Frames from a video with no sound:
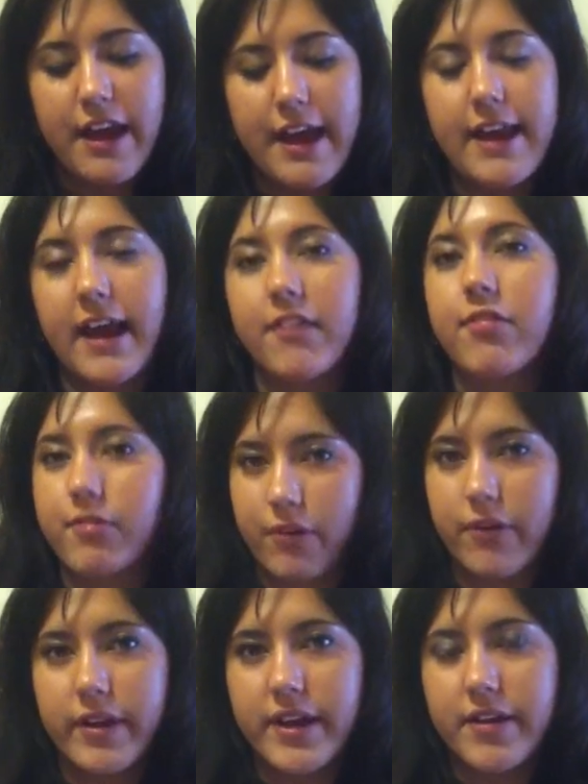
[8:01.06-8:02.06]
and I
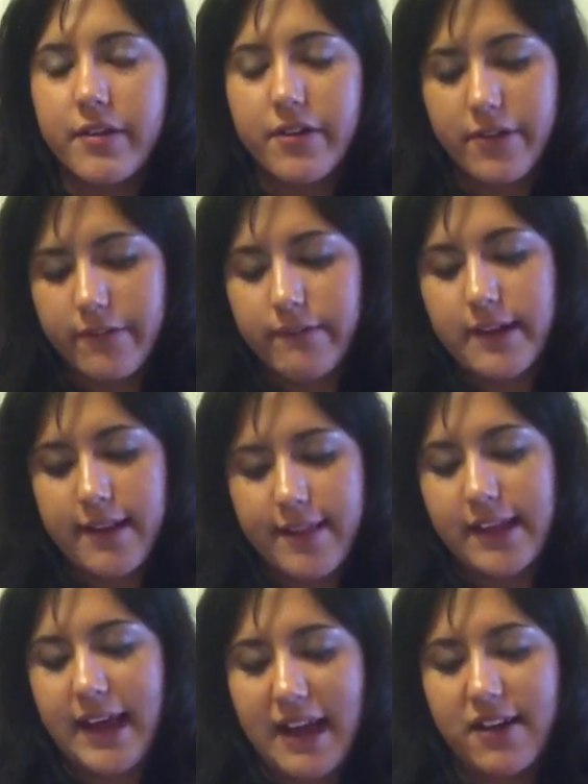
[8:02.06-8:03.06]
stole it, which is
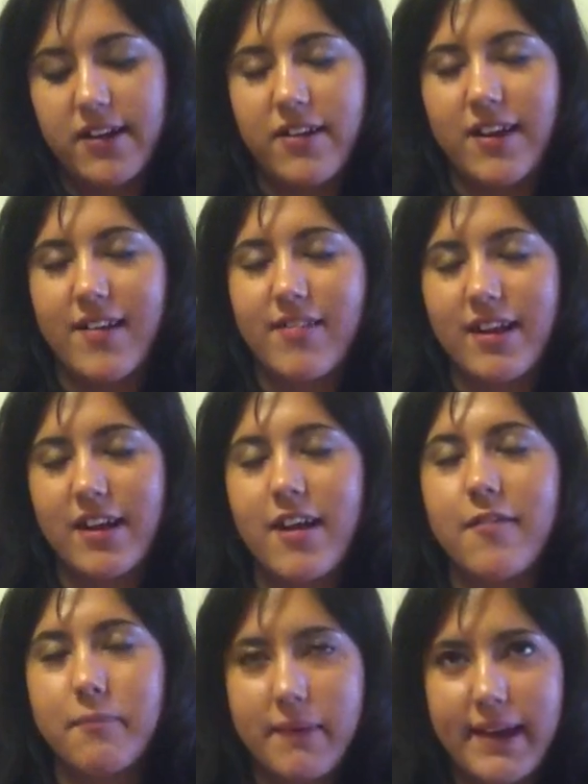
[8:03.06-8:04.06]
the characteristic
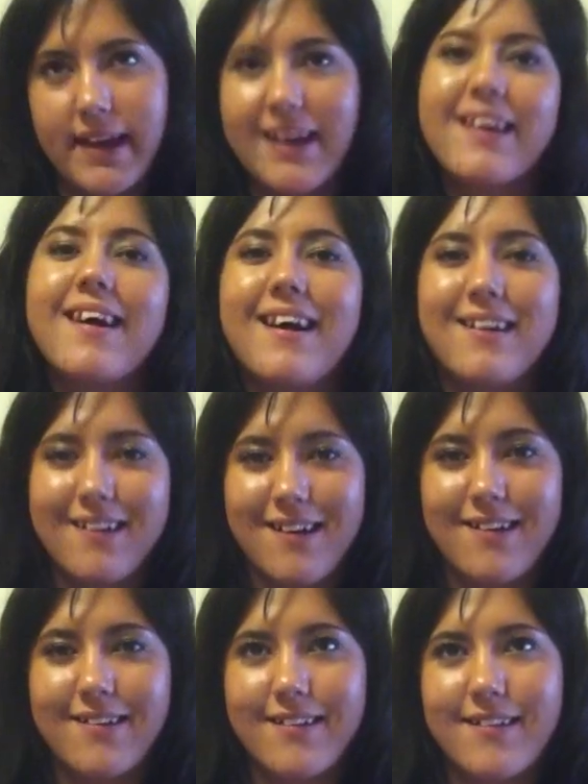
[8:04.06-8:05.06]
of being a
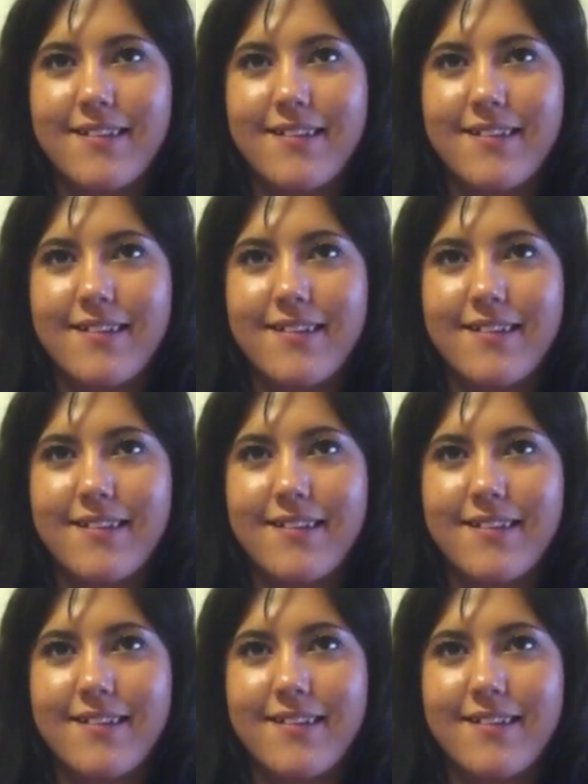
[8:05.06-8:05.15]
cunt.